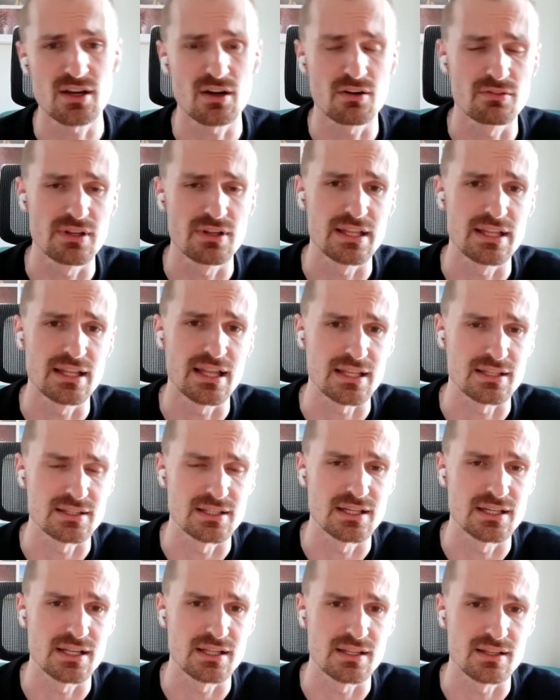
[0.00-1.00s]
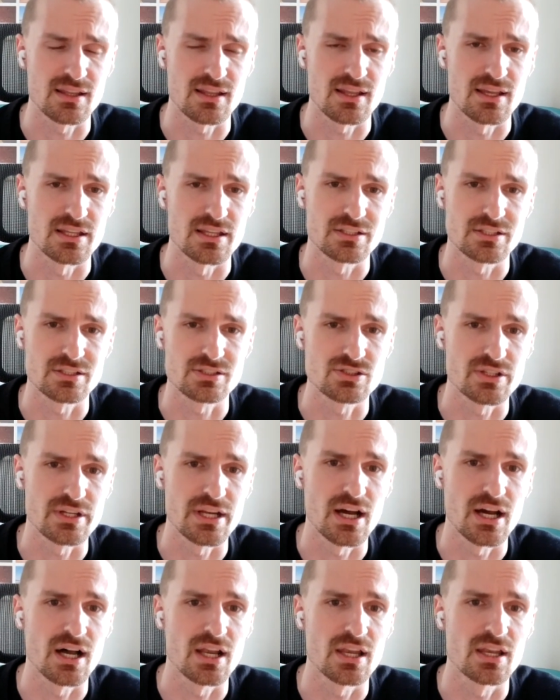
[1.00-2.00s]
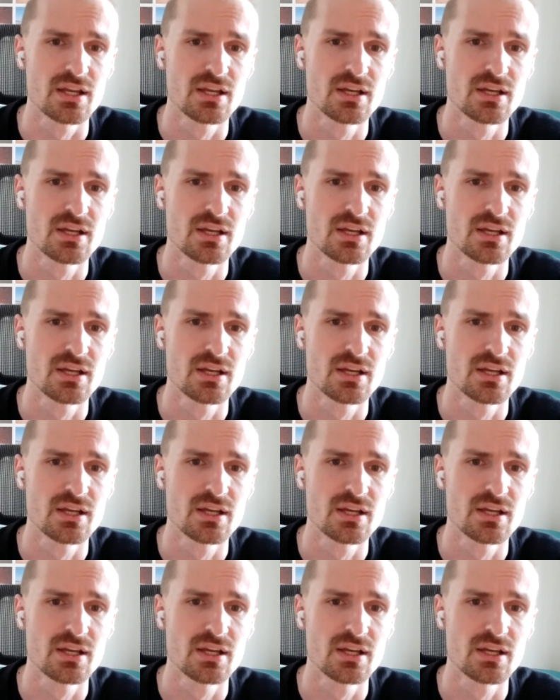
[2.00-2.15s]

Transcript: really like leading the industry on